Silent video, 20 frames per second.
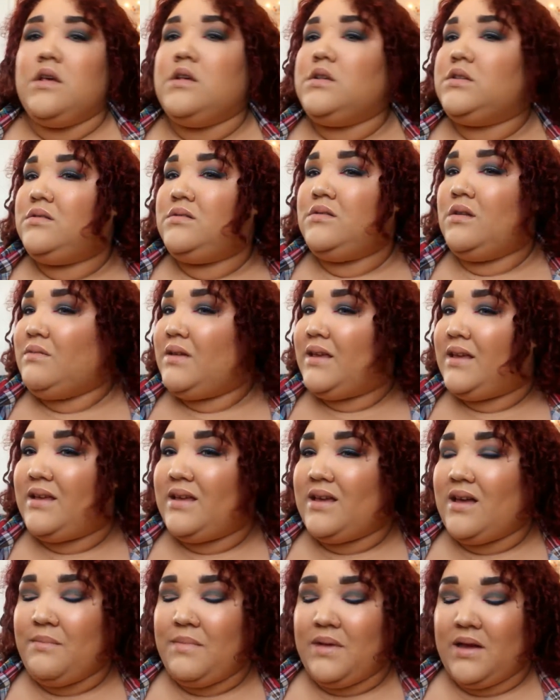So don't
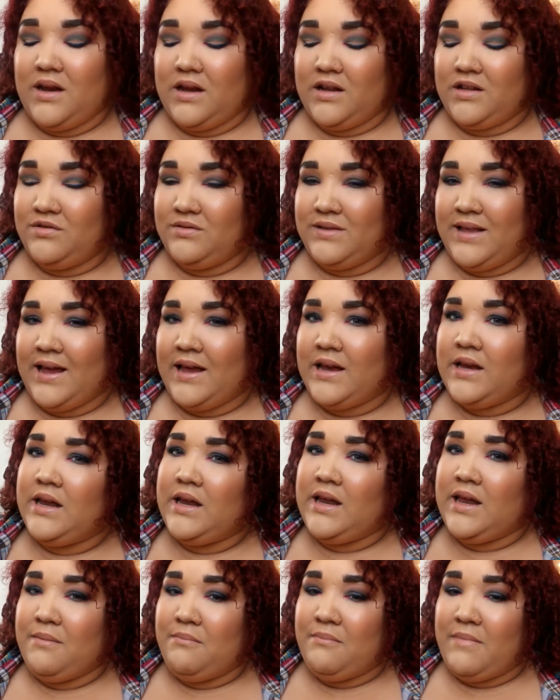come in and do that and
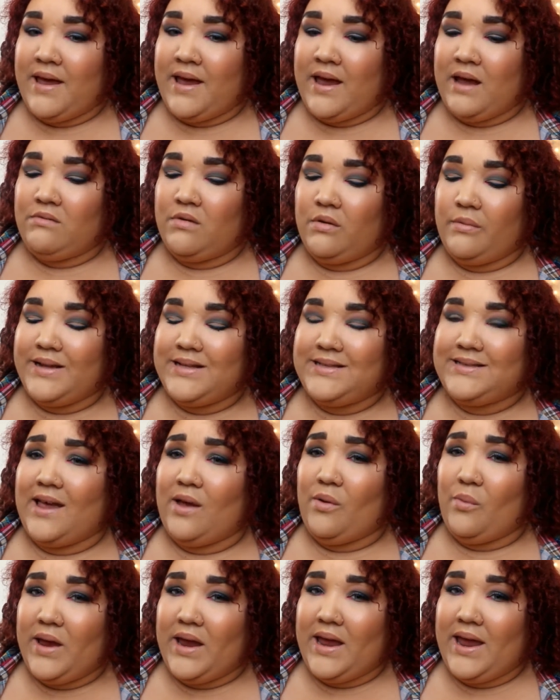then get mad when we say
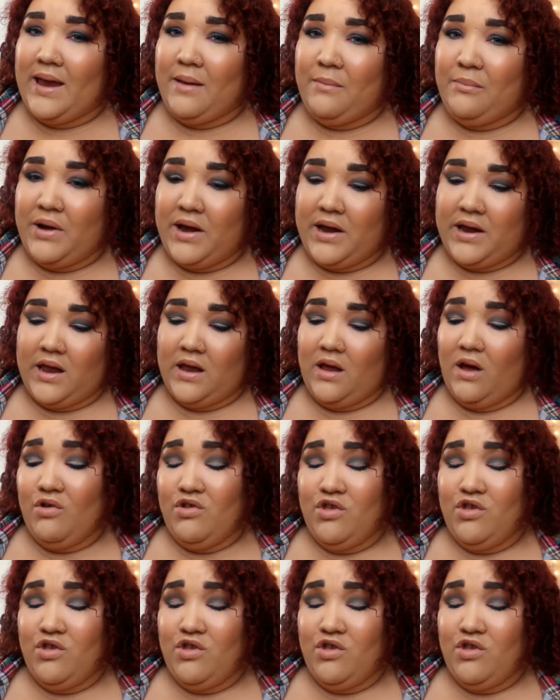we can't break it. Oh,